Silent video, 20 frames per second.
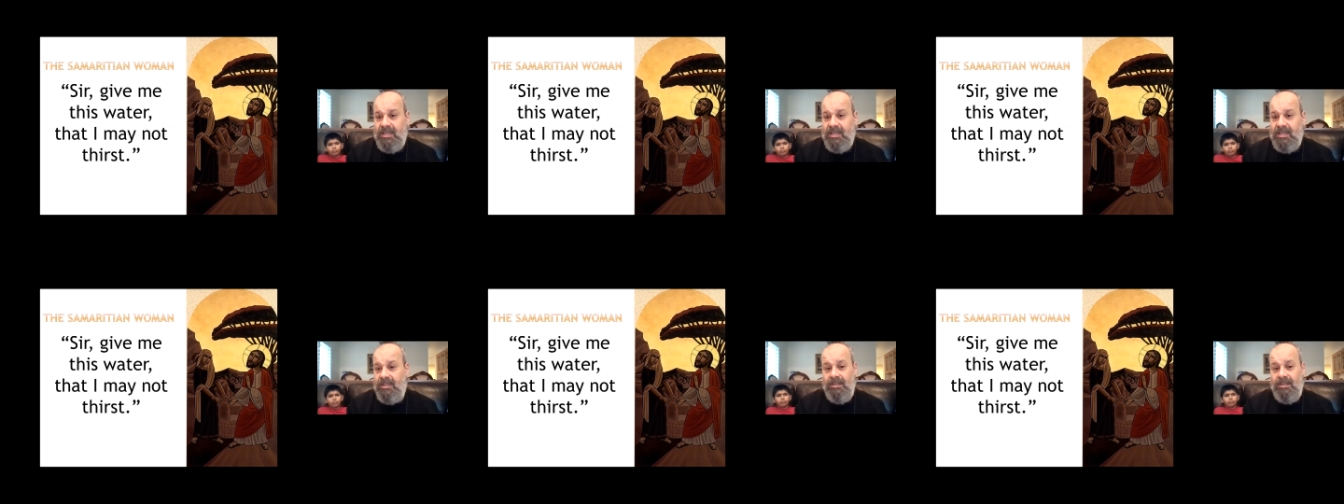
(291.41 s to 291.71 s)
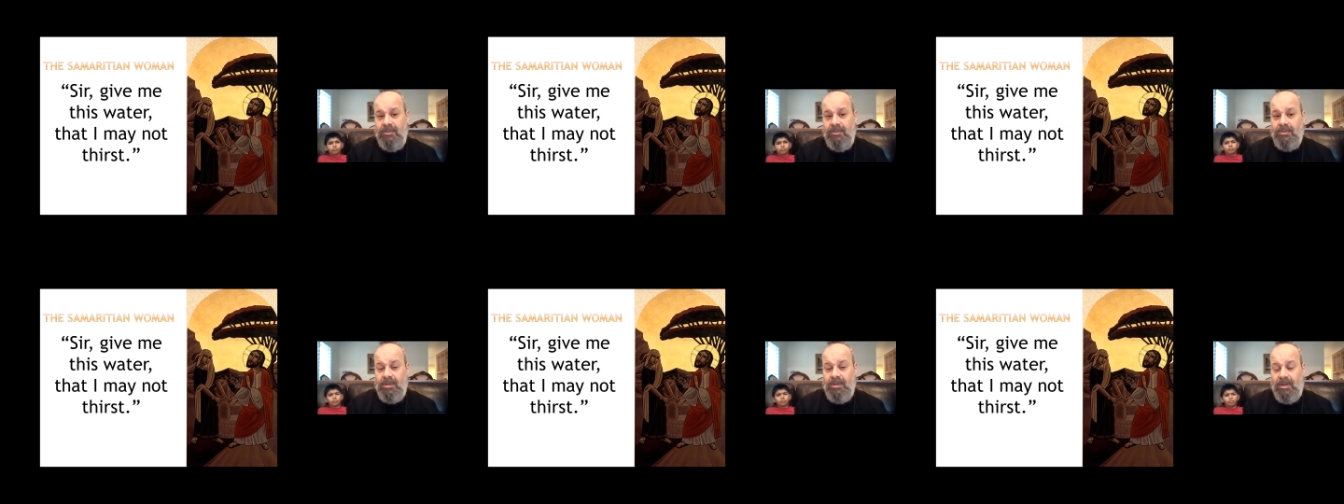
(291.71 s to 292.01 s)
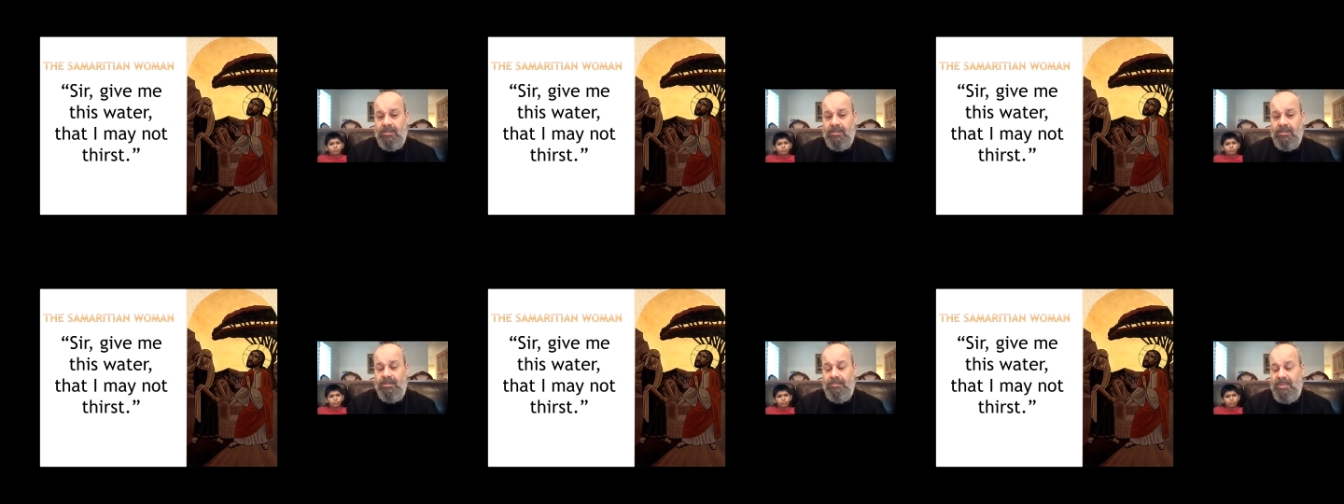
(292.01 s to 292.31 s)
that you
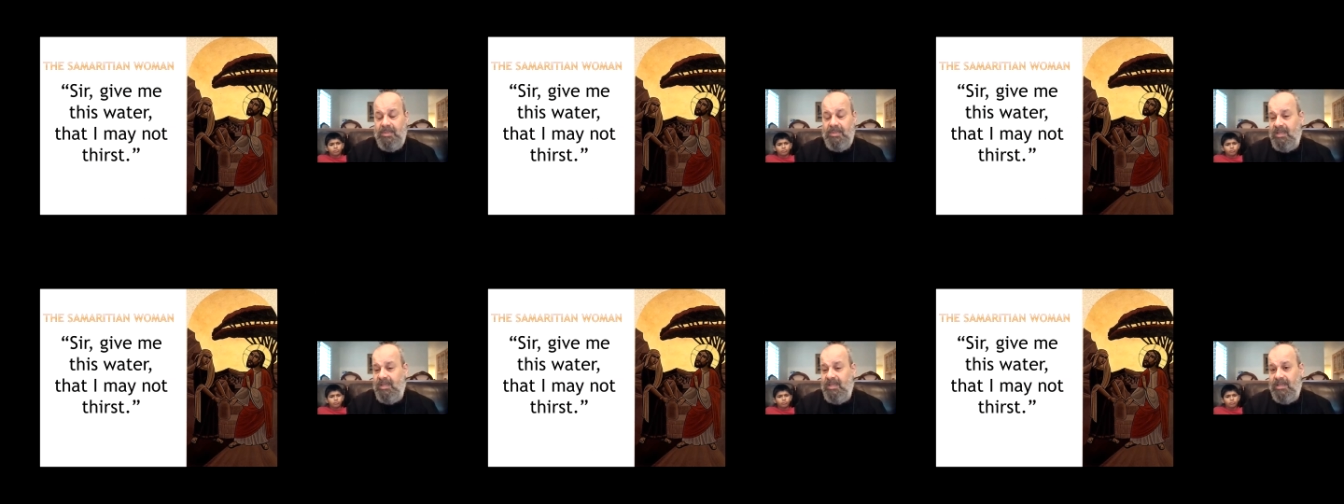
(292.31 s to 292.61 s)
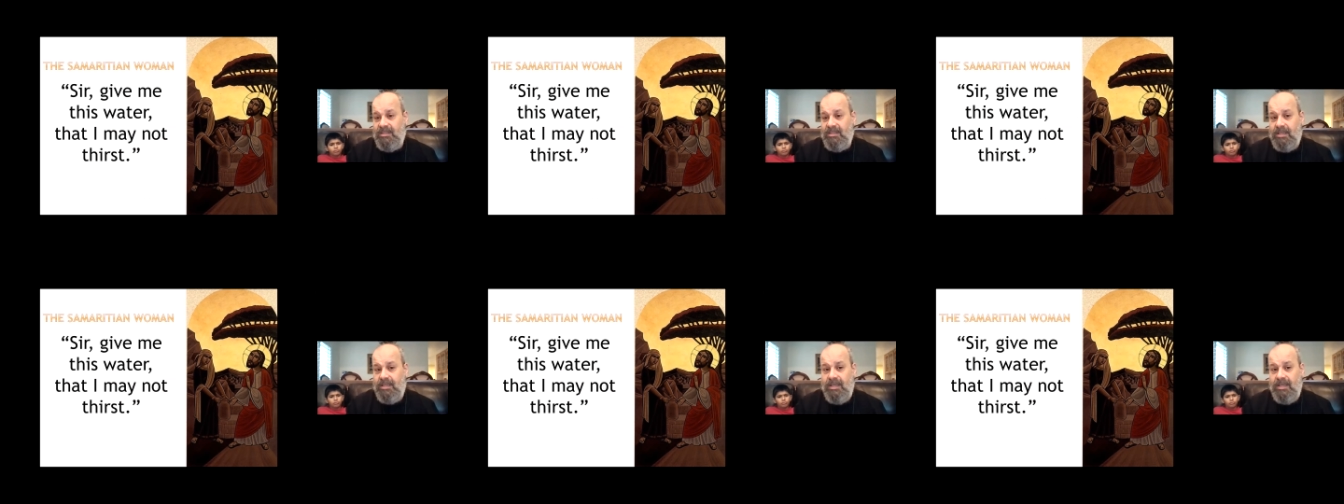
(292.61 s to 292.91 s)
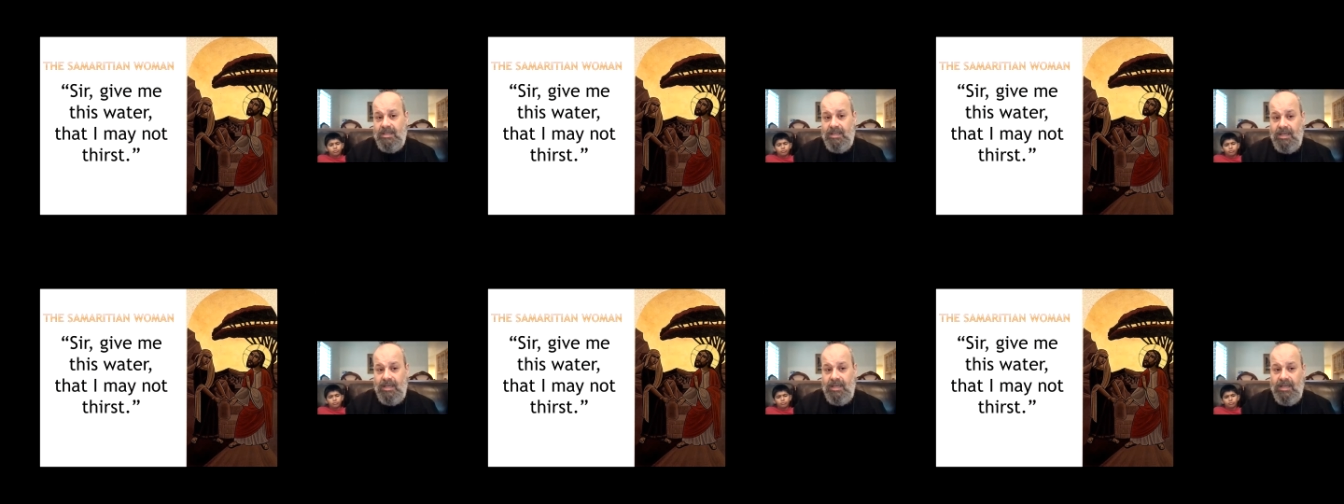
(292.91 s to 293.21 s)
talk to me as
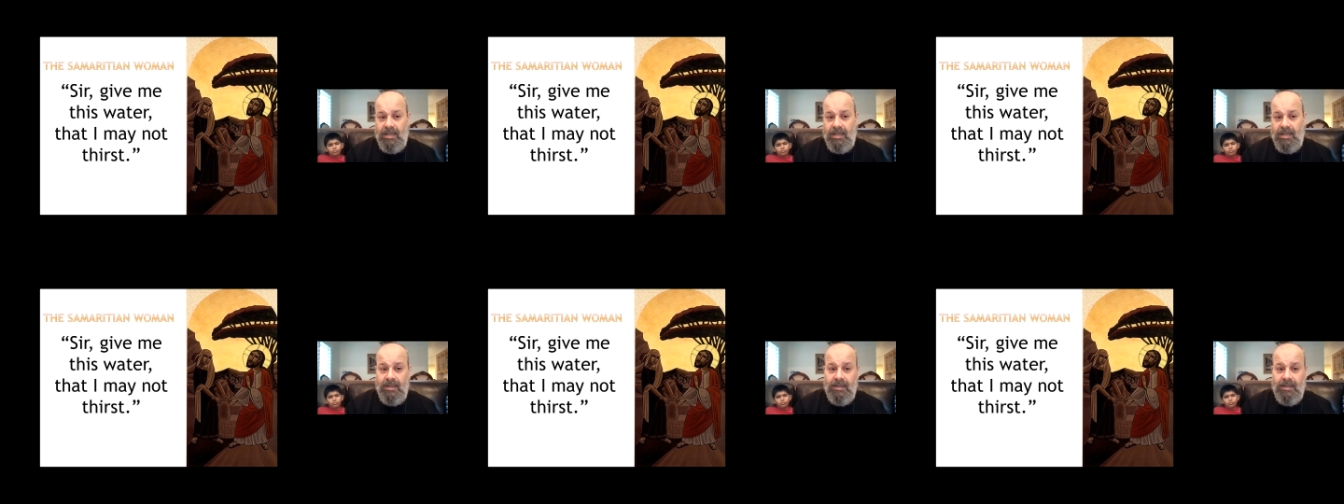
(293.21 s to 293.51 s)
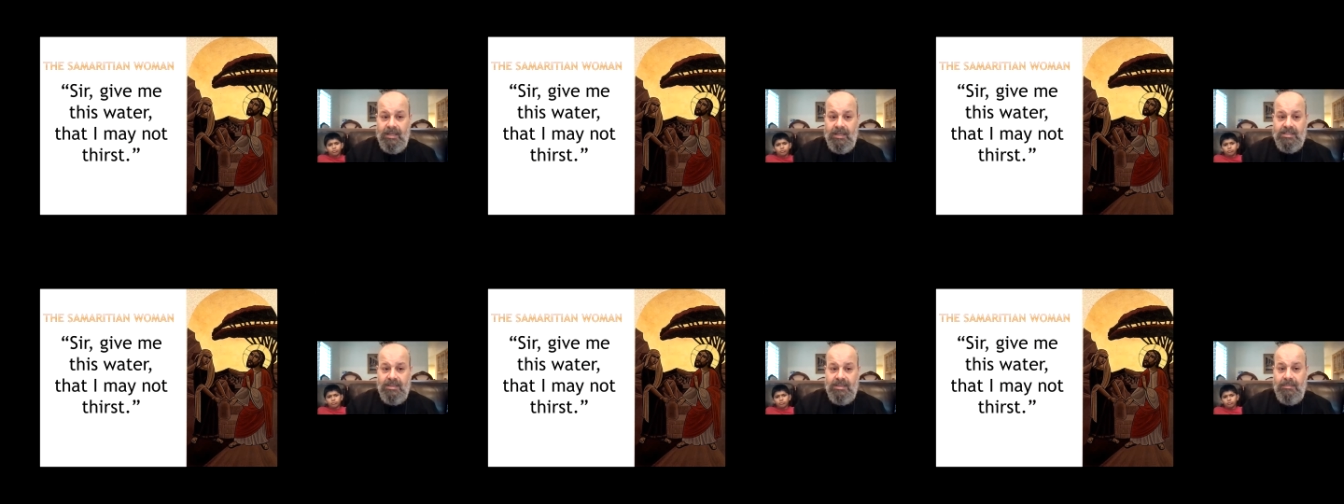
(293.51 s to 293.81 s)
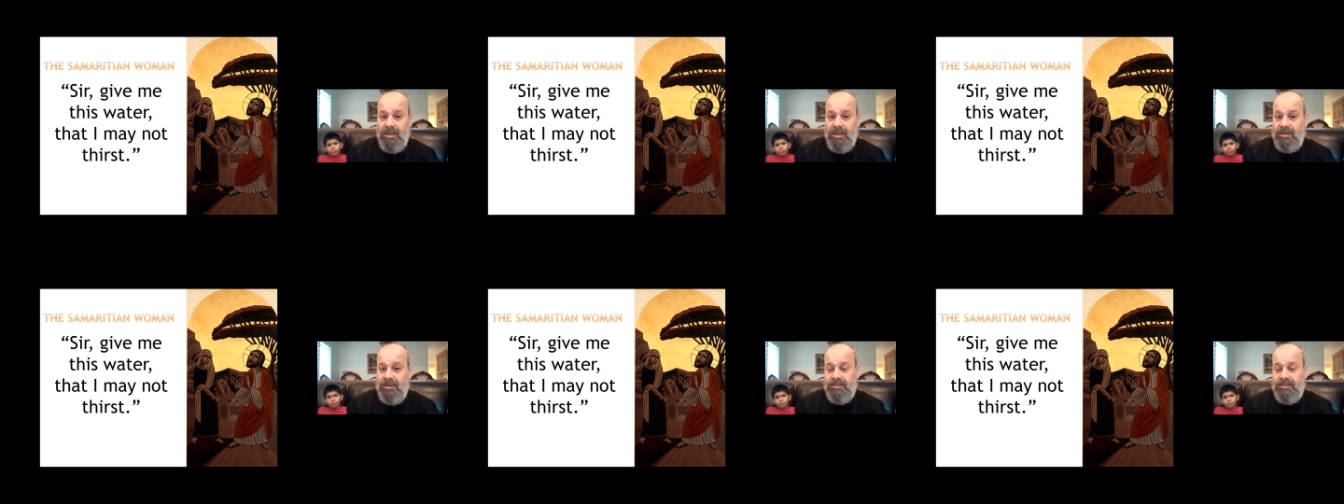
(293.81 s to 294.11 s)
a, a, a
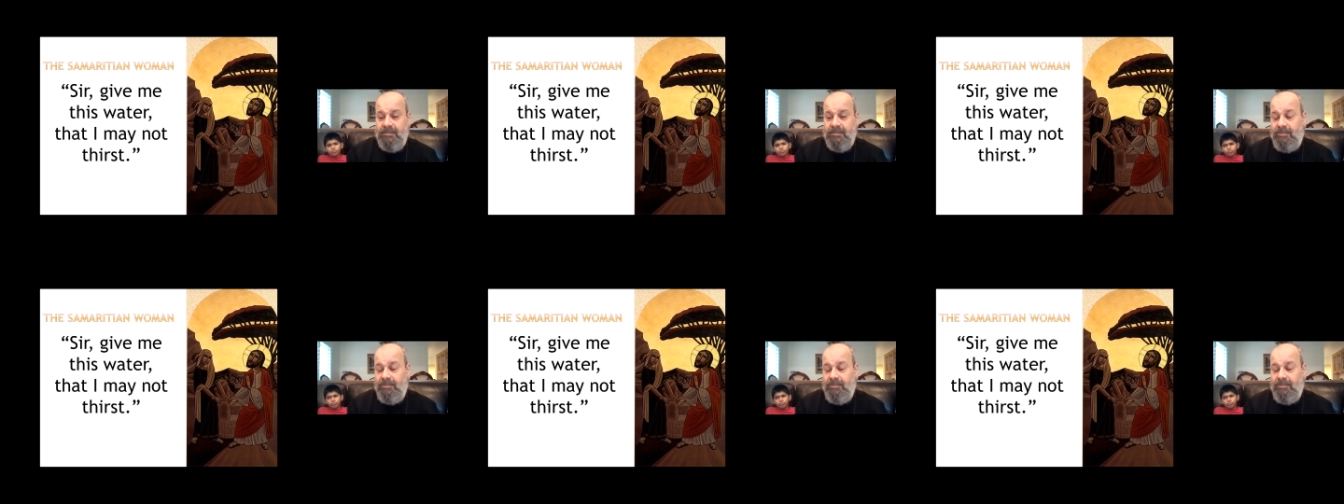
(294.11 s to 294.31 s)
Samaritan?